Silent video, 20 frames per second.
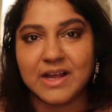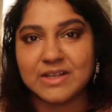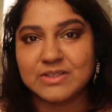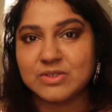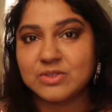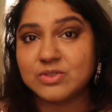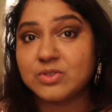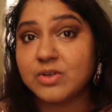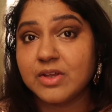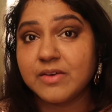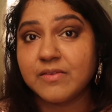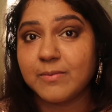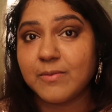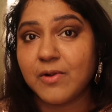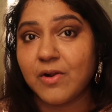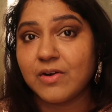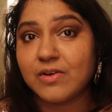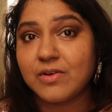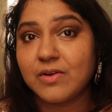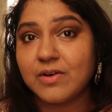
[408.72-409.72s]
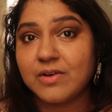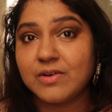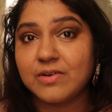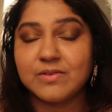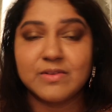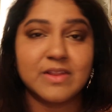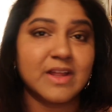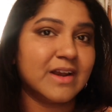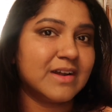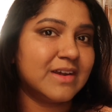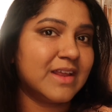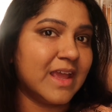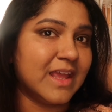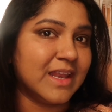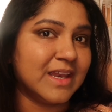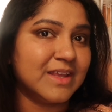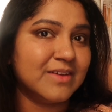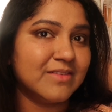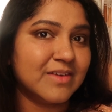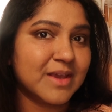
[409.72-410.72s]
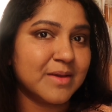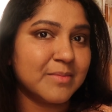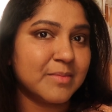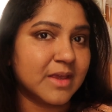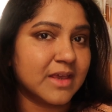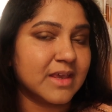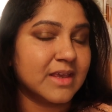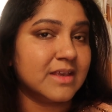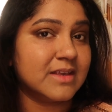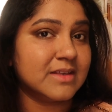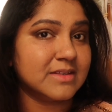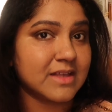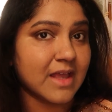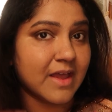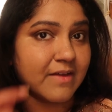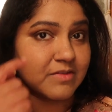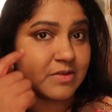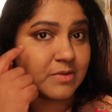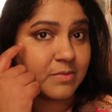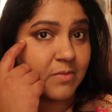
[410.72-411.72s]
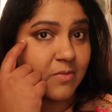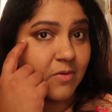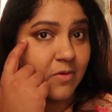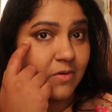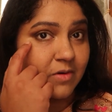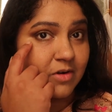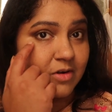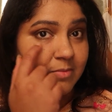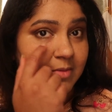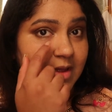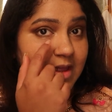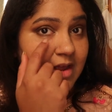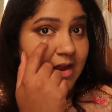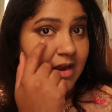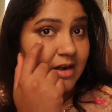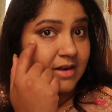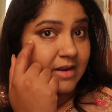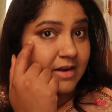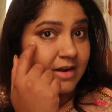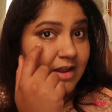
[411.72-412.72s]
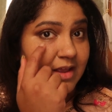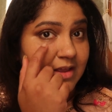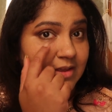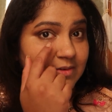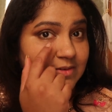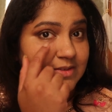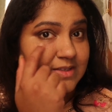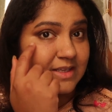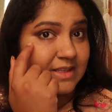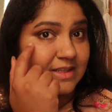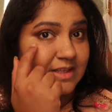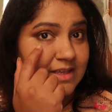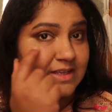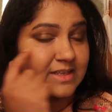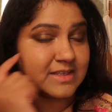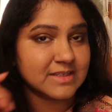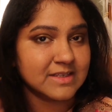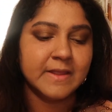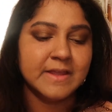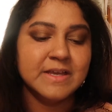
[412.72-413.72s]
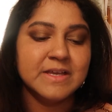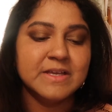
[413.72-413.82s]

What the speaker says: So today I'm not gonna do that anyway because I've smoked my under eye using this.